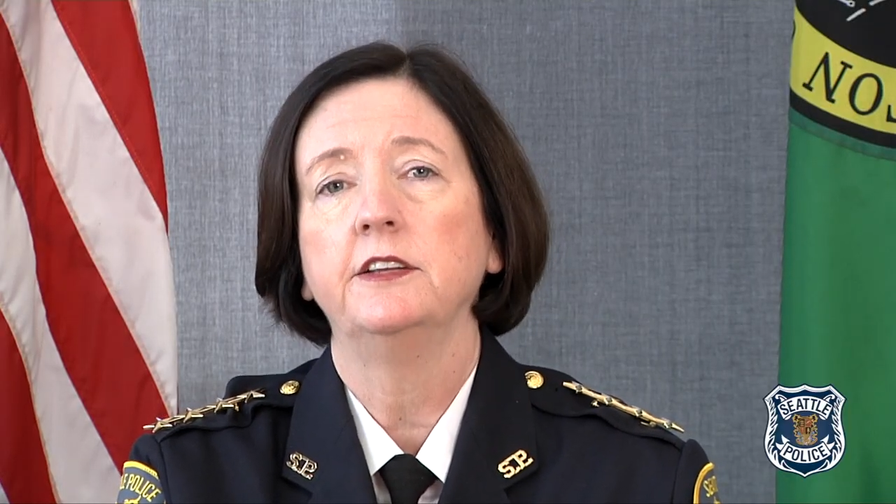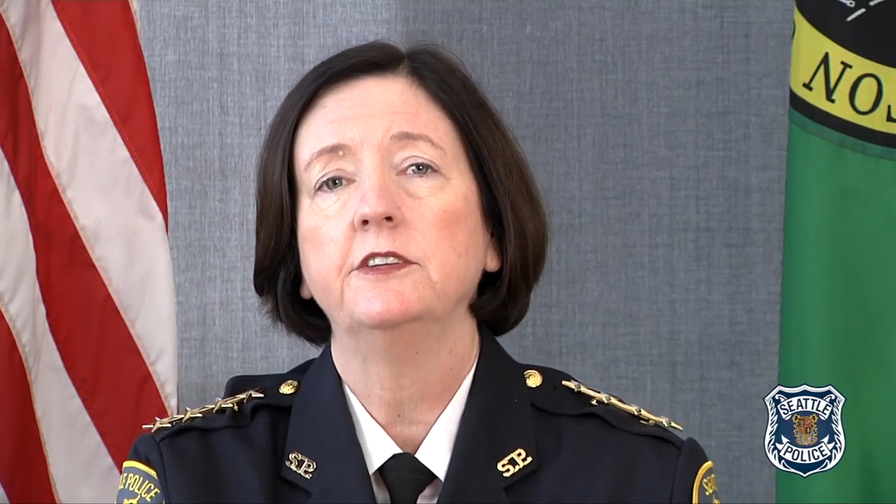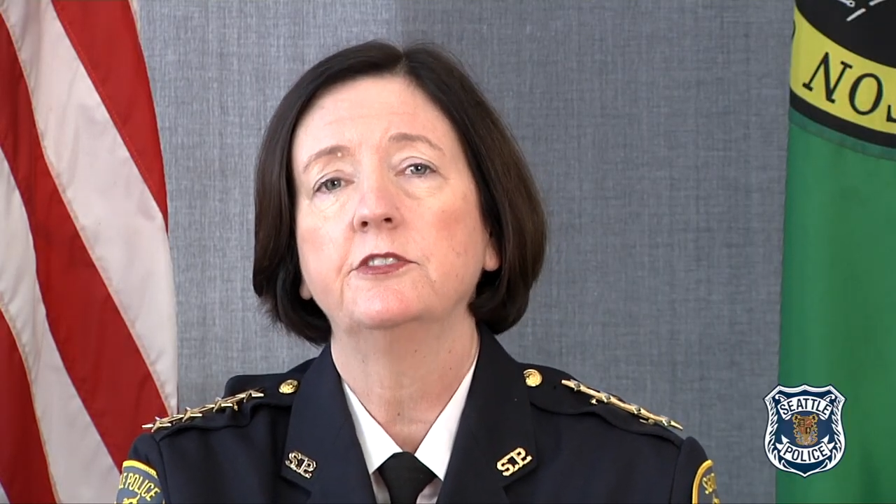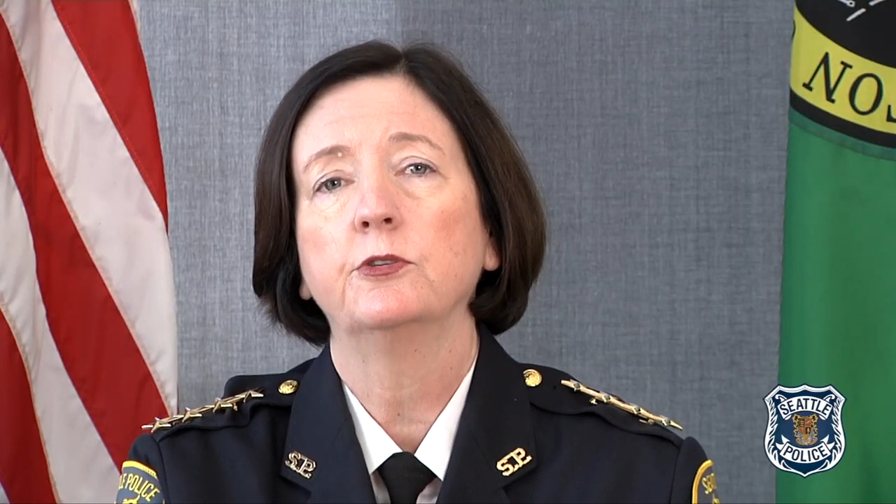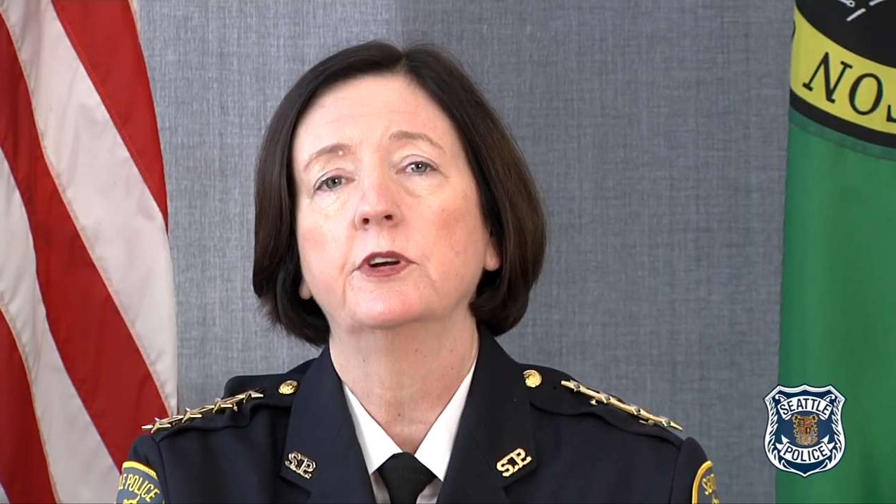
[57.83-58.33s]
in
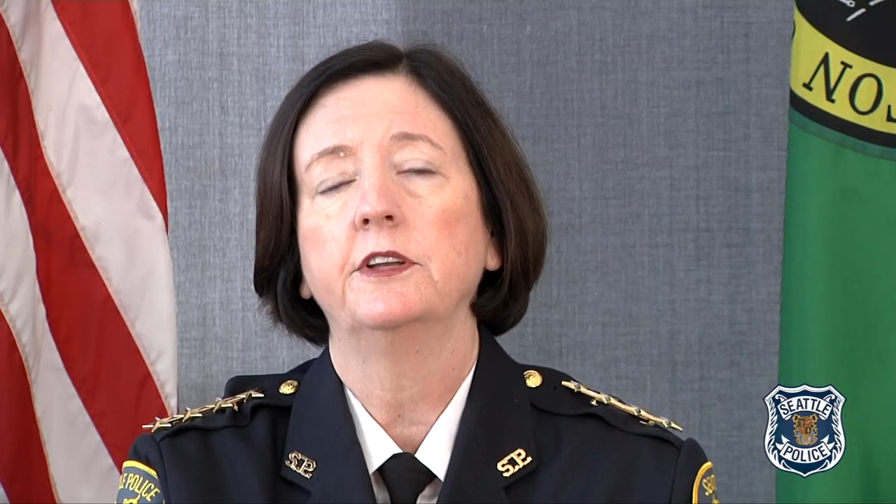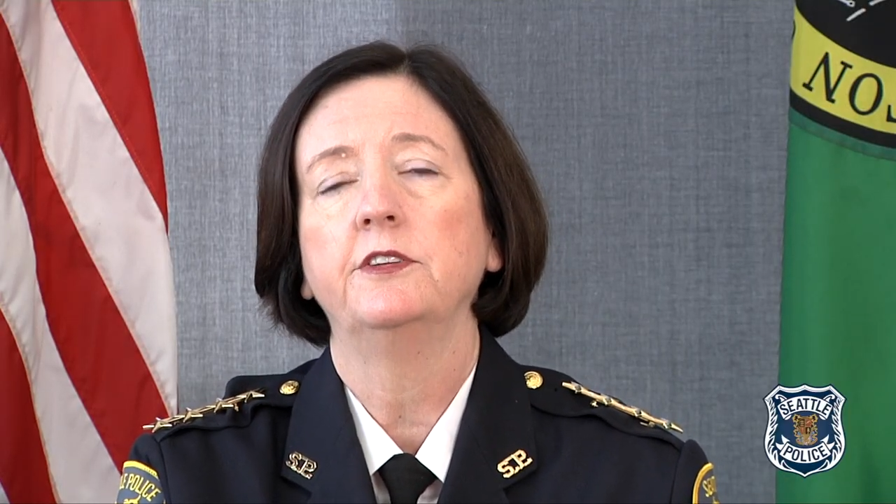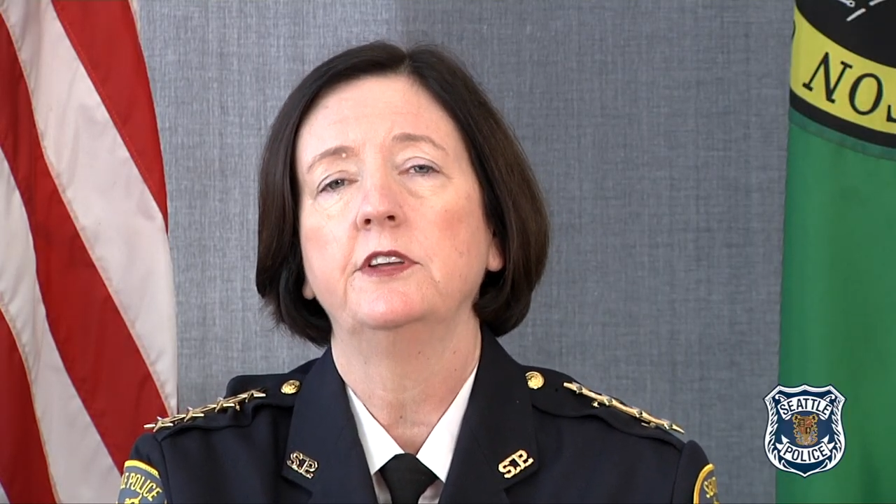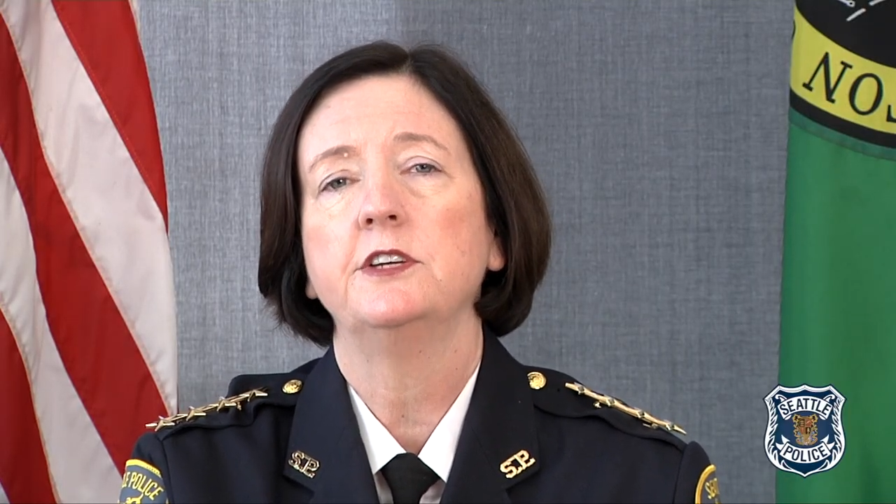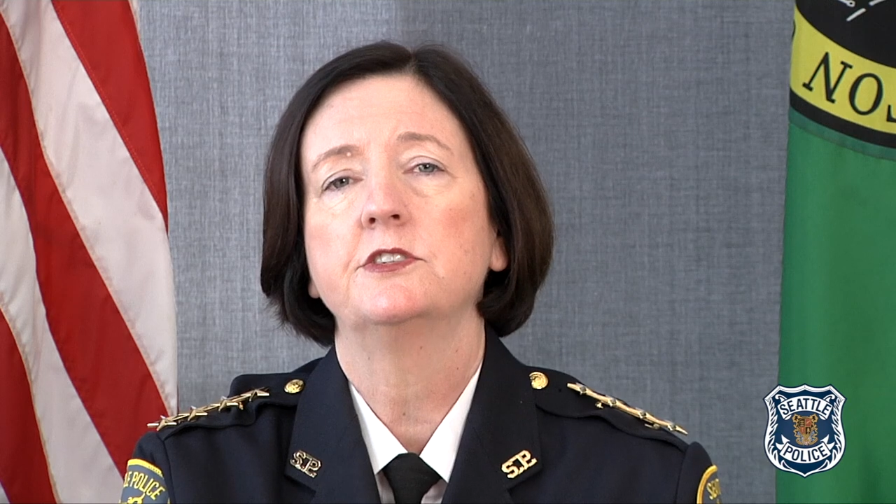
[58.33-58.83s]
this
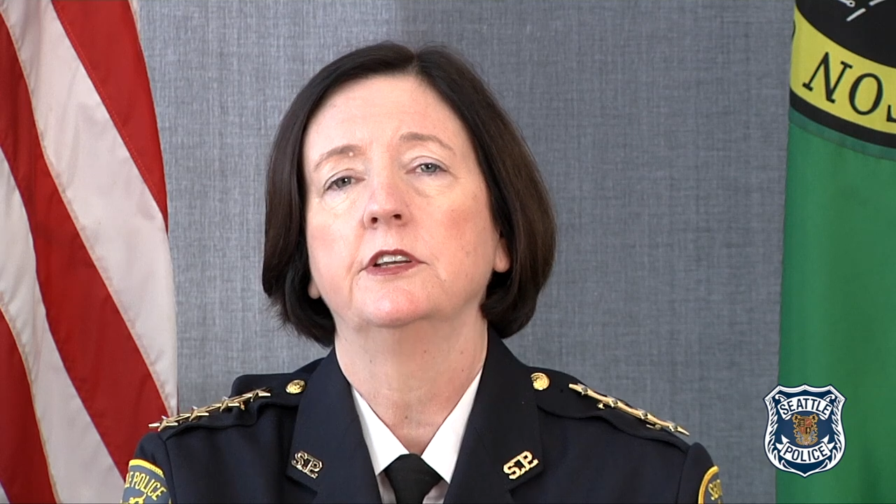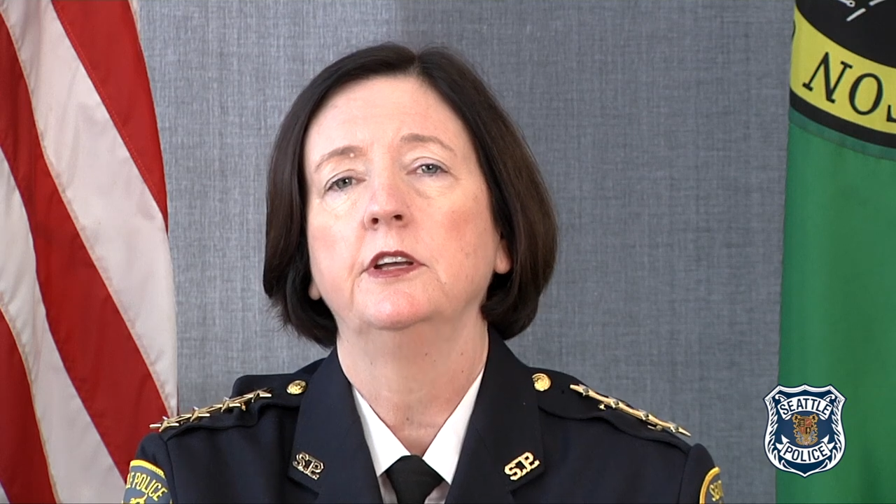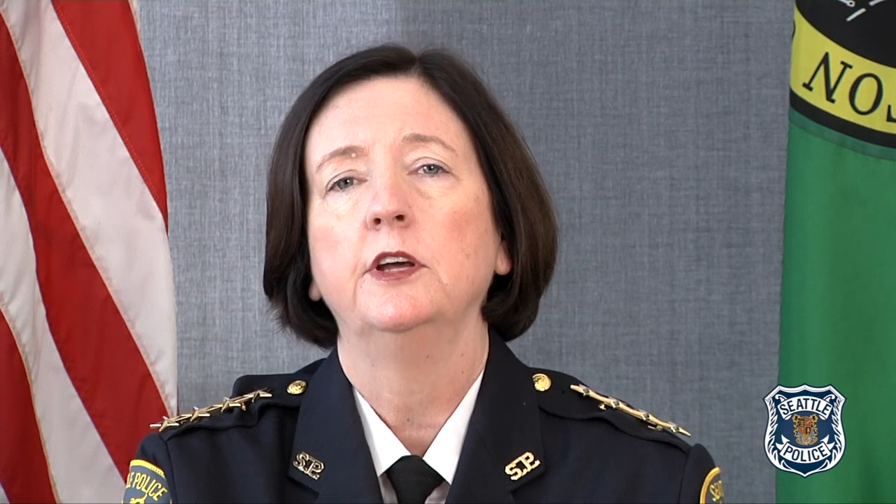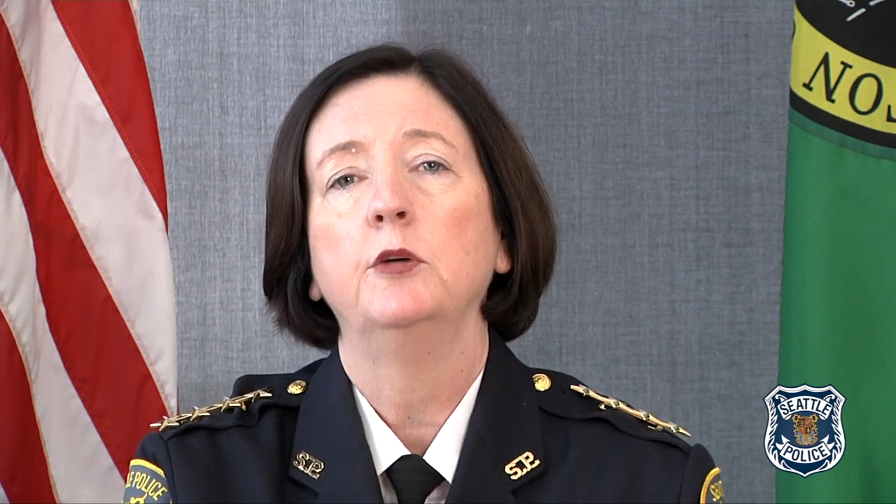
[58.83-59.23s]
organization,